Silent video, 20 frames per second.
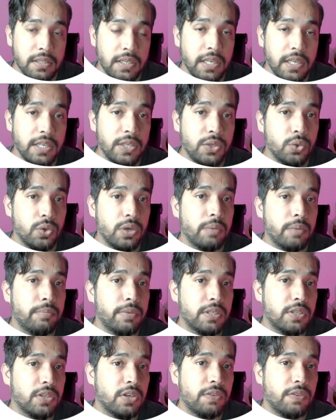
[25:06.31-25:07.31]
and do a
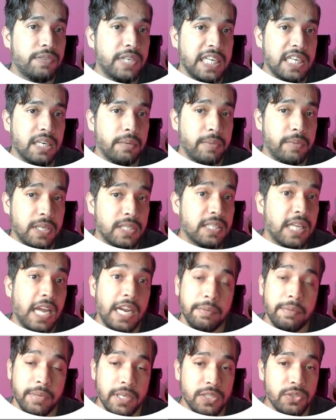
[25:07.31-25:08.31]
bit of database
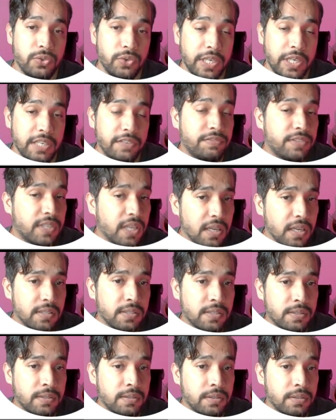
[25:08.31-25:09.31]
administrative
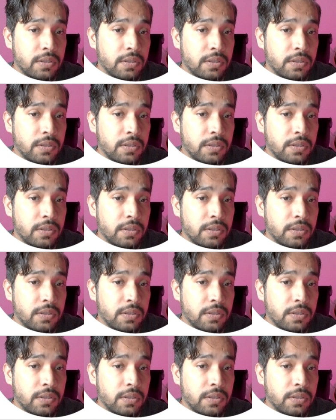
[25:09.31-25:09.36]
tasks.